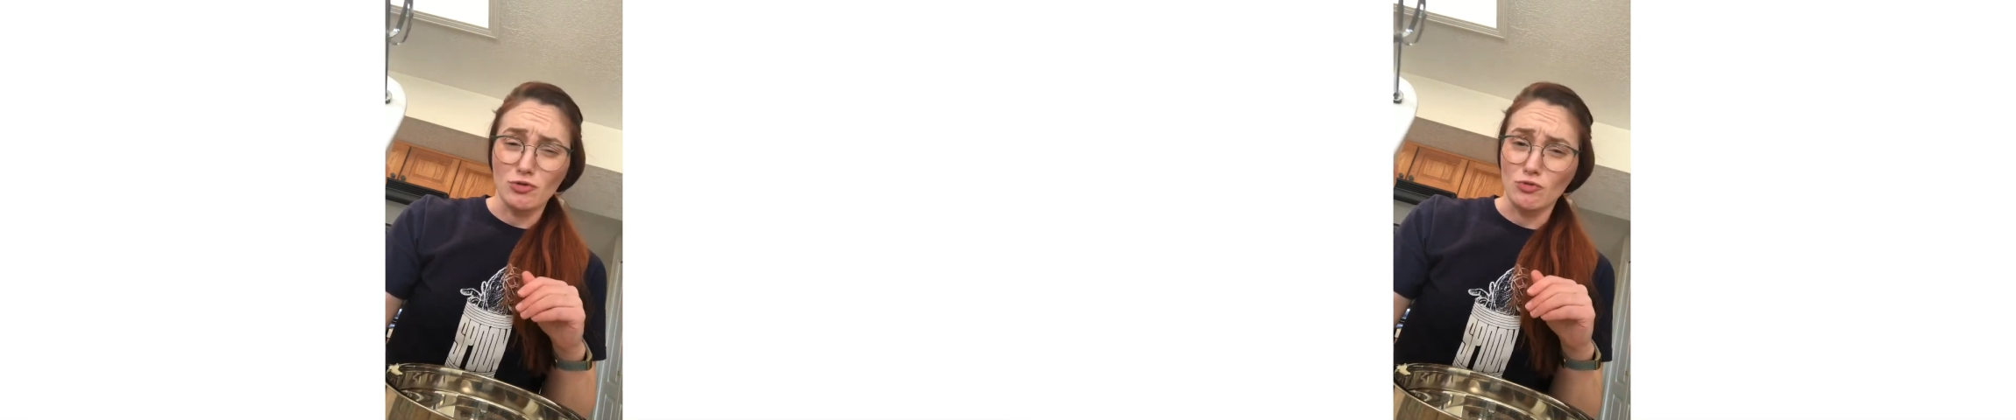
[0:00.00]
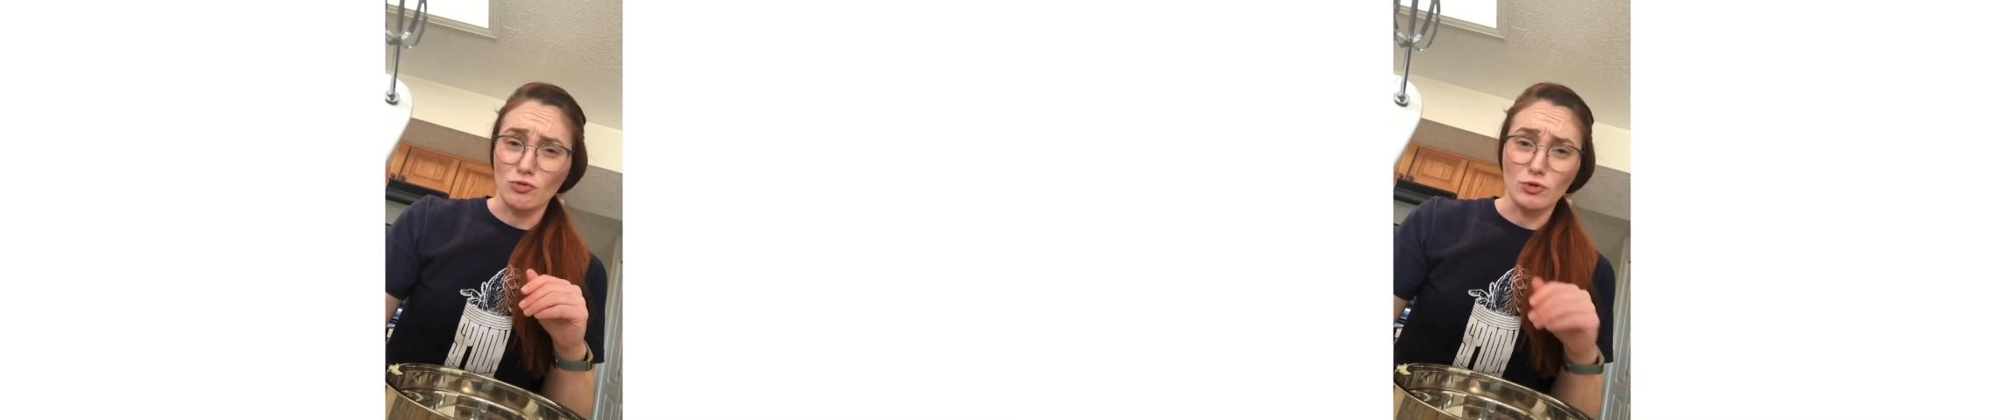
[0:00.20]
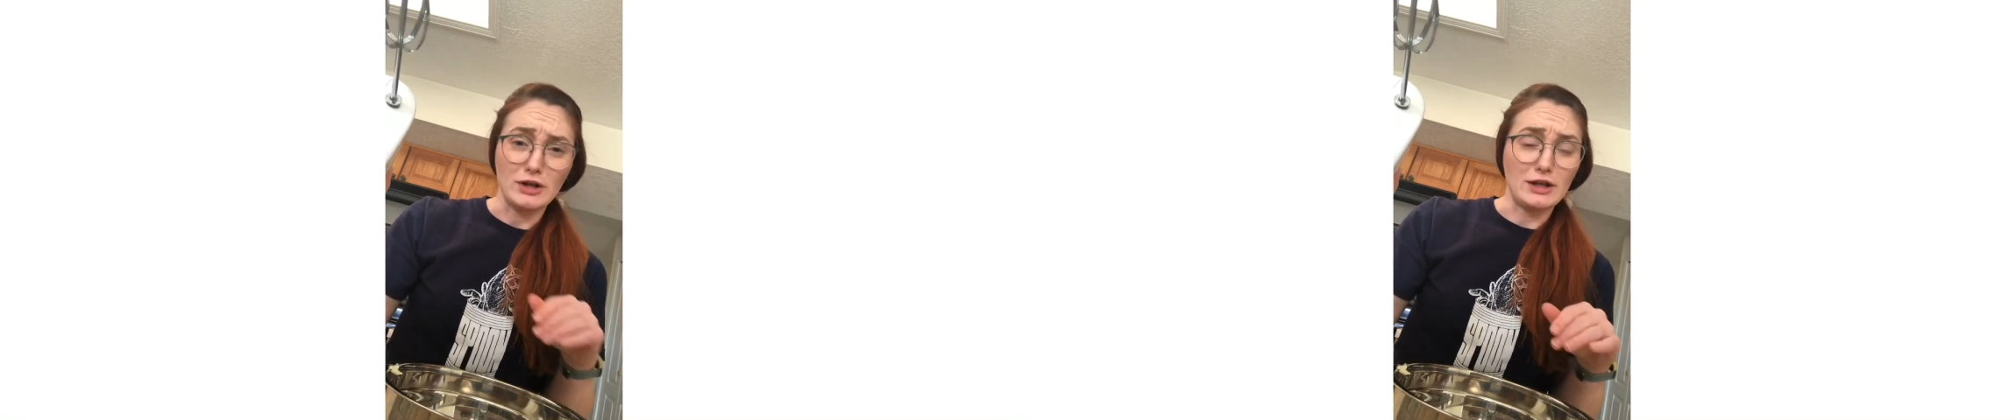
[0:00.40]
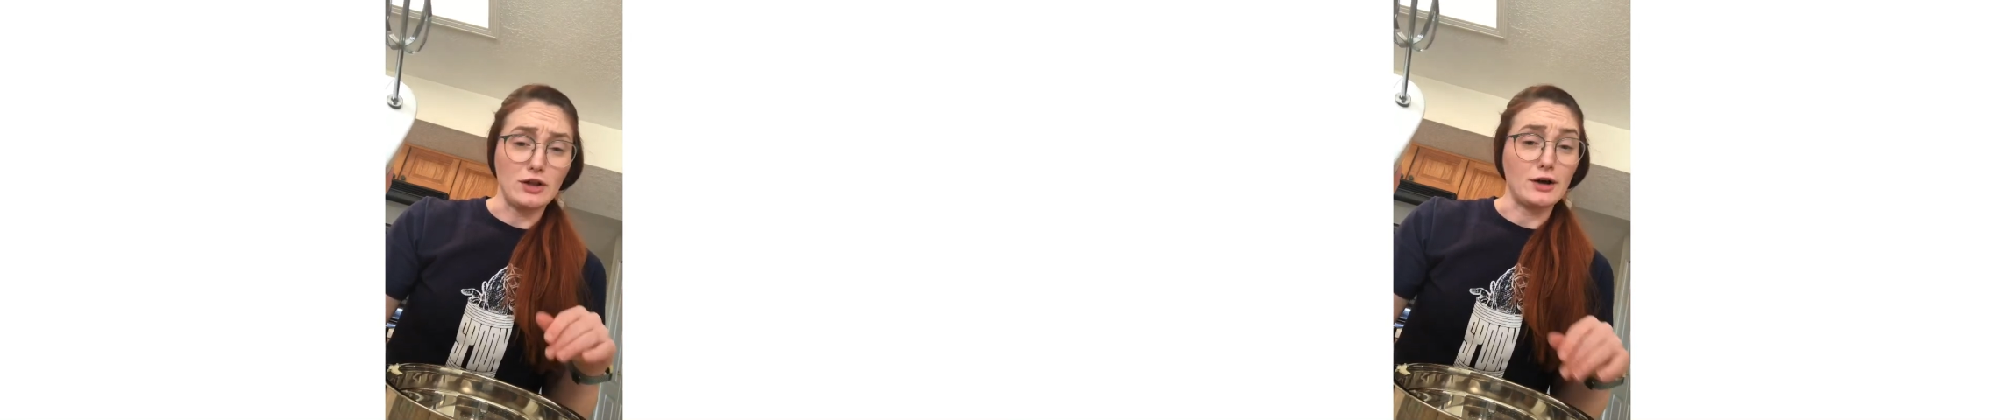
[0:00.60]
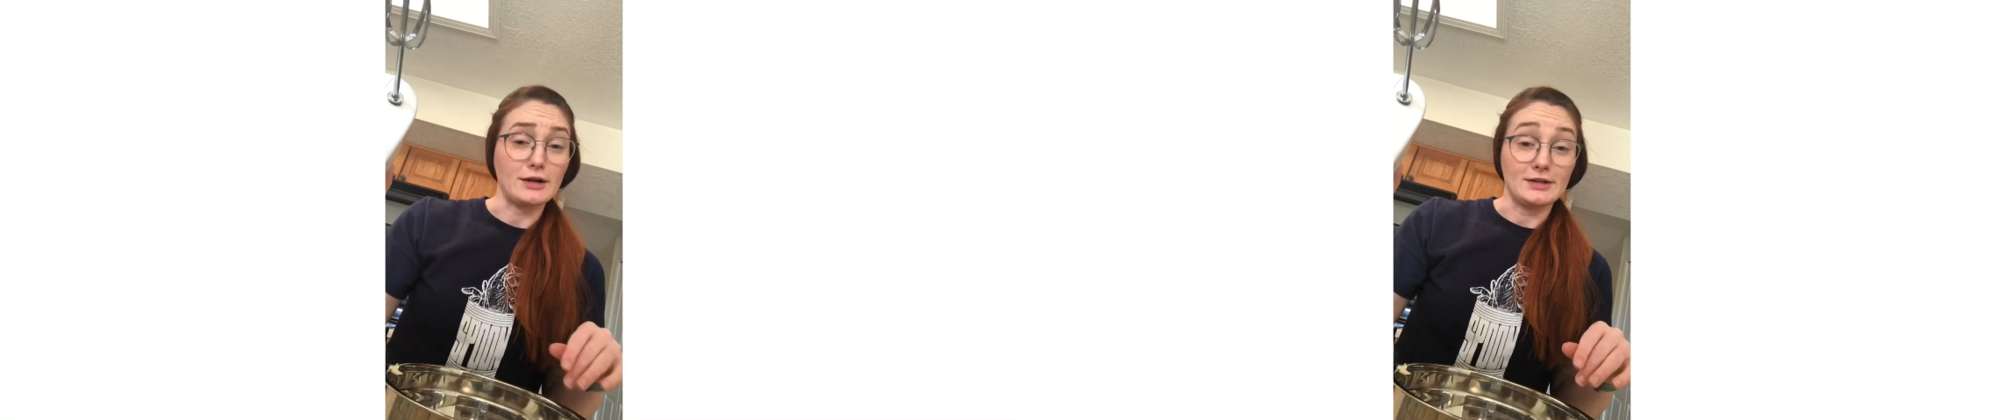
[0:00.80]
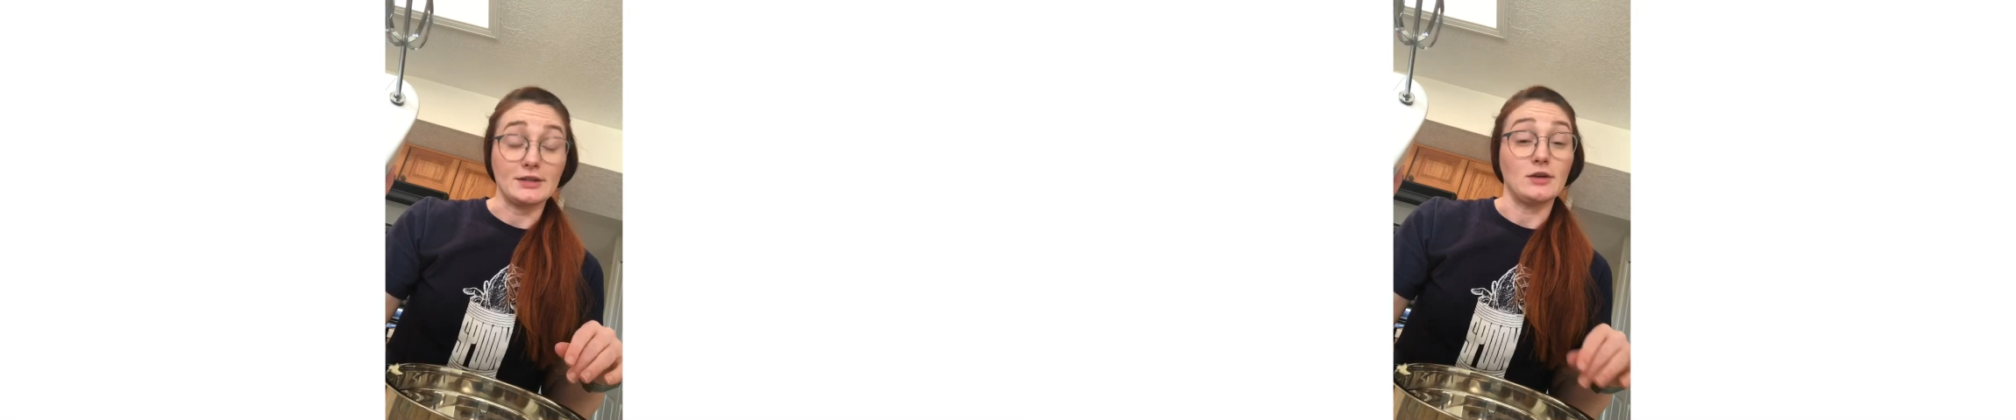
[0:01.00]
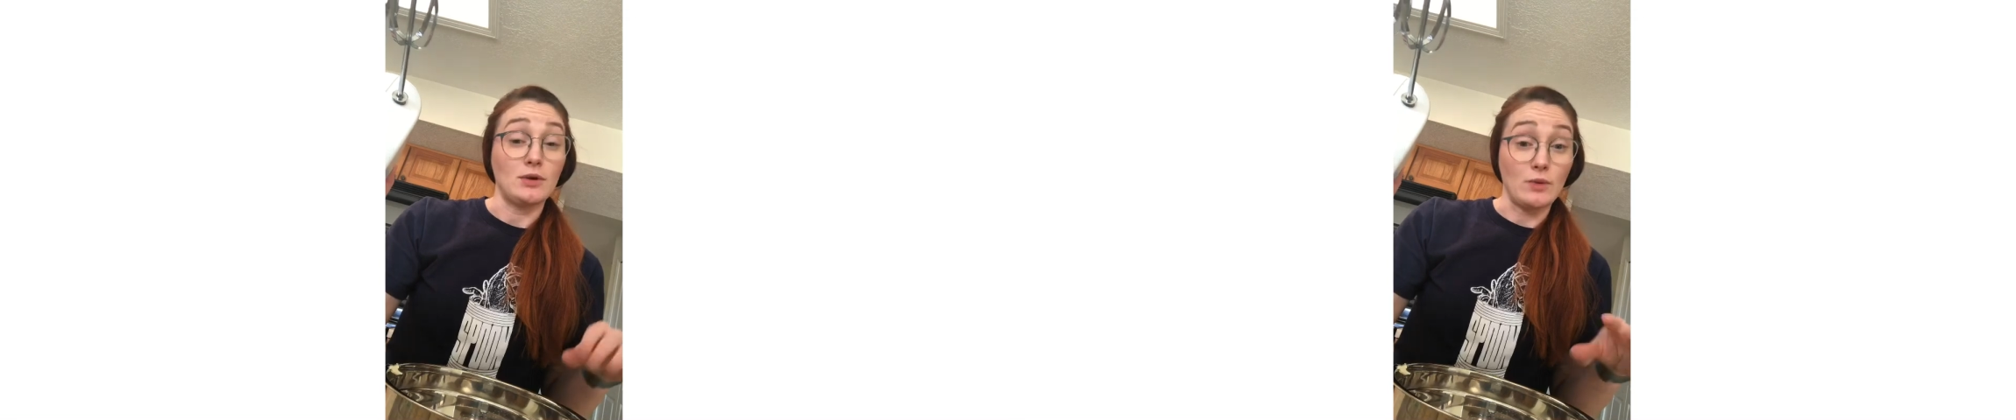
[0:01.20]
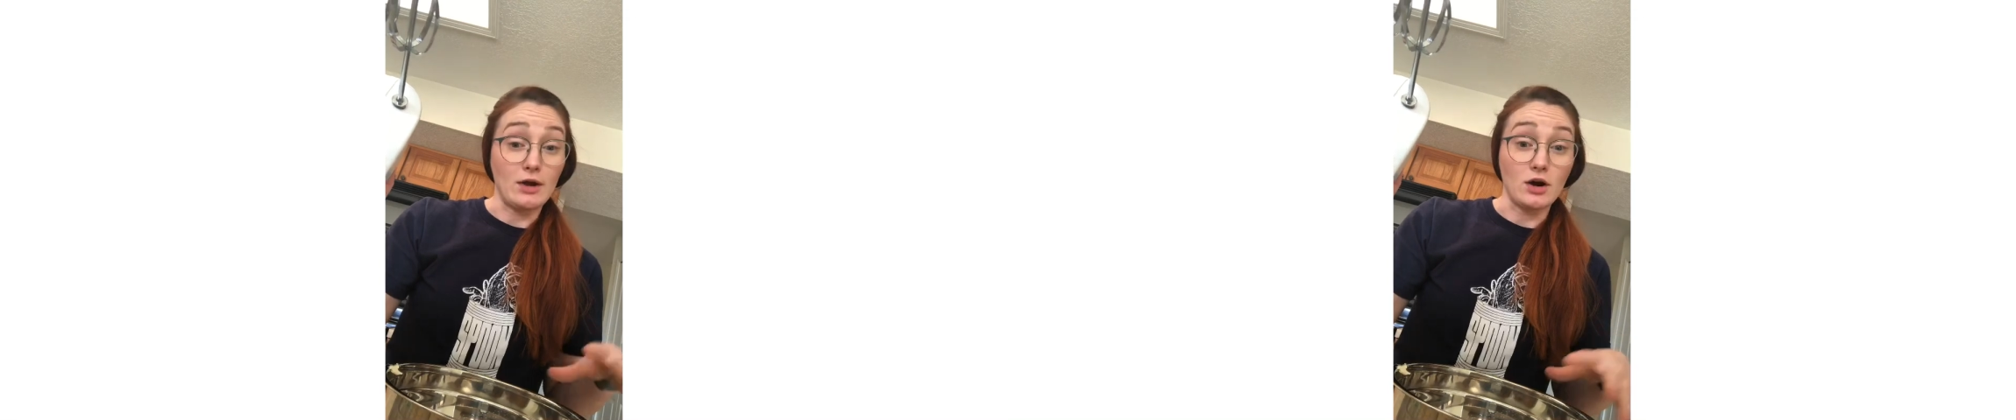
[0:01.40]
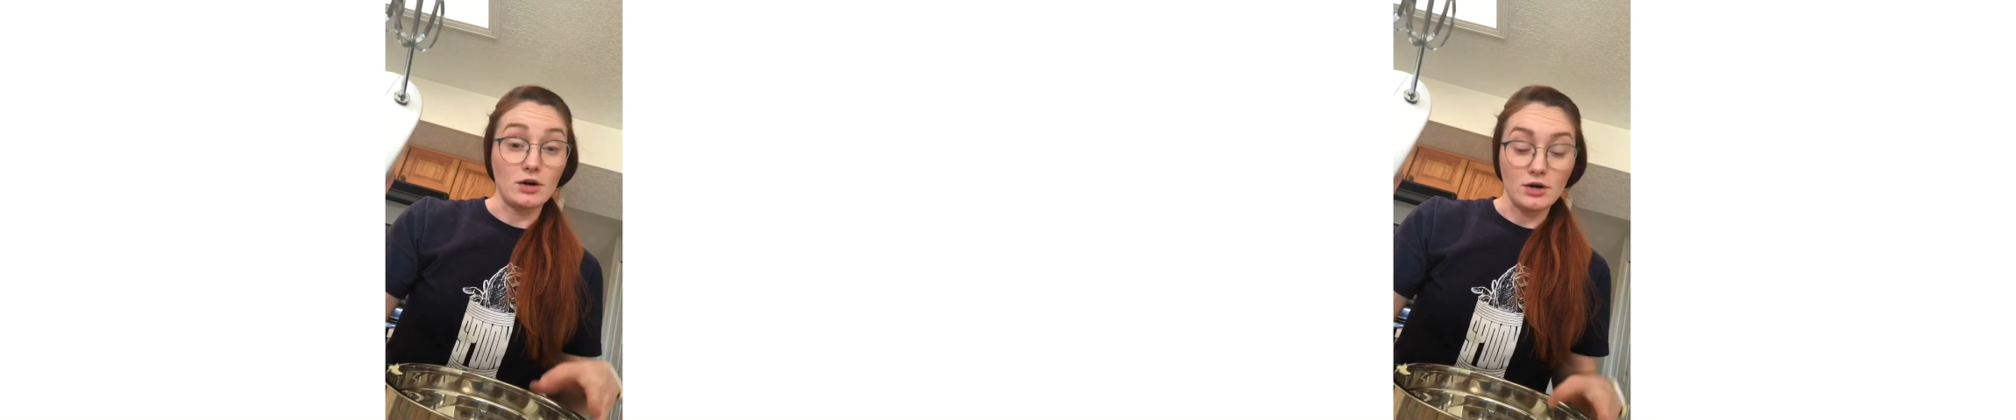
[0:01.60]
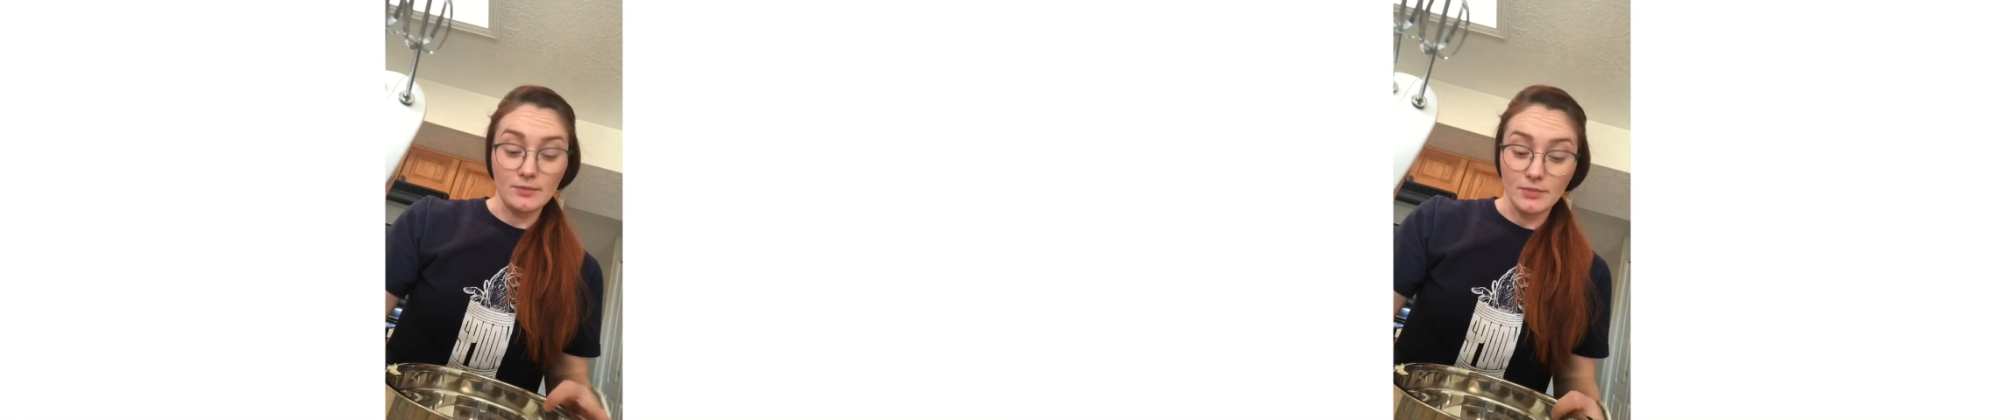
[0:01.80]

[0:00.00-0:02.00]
really long and it's gonna be way harder.